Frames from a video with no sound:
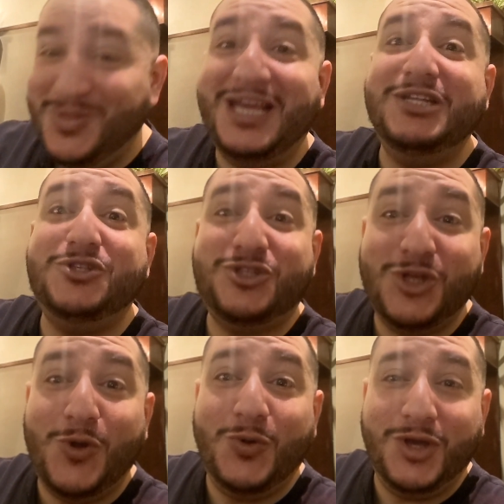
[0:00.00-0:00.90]
That is
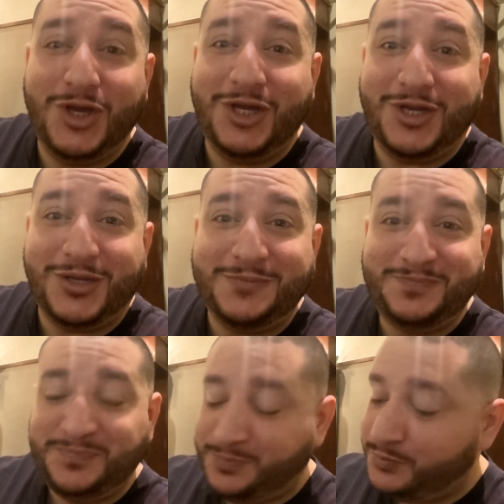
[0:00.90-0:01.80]
so good.
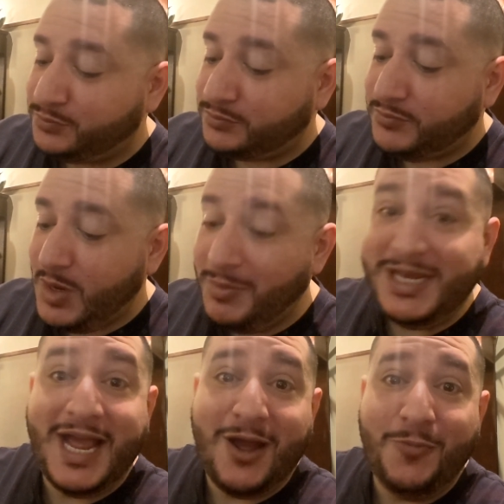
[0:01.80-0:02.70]

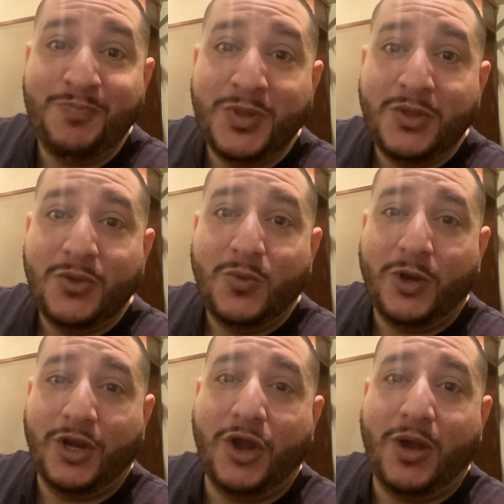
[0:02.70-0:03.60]
But now we're
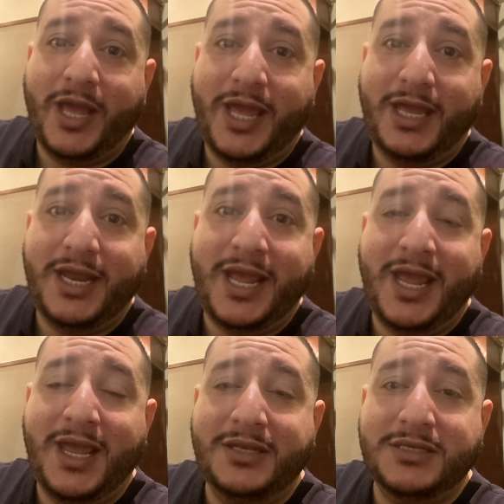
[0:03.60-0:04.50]
gonna go ahead
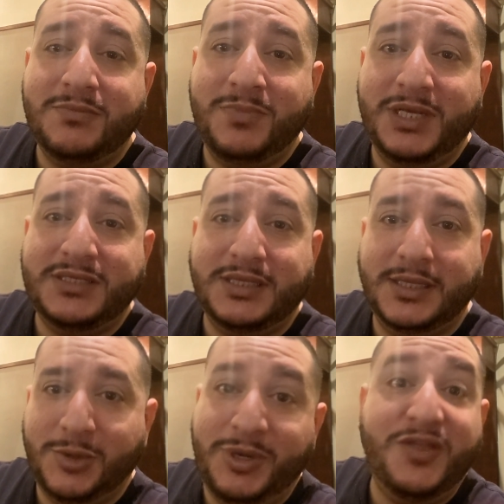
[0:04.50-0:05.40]
and mix a
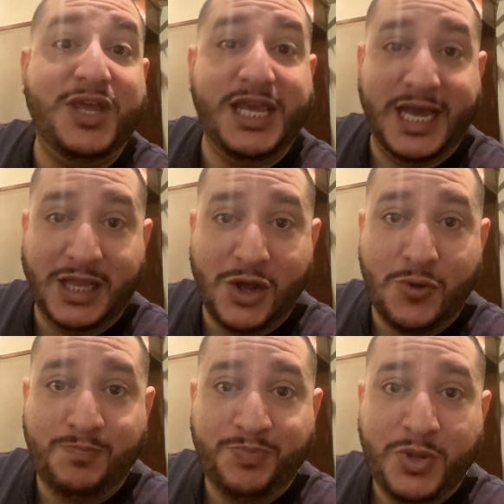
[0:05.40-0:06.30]
little bit of the yellow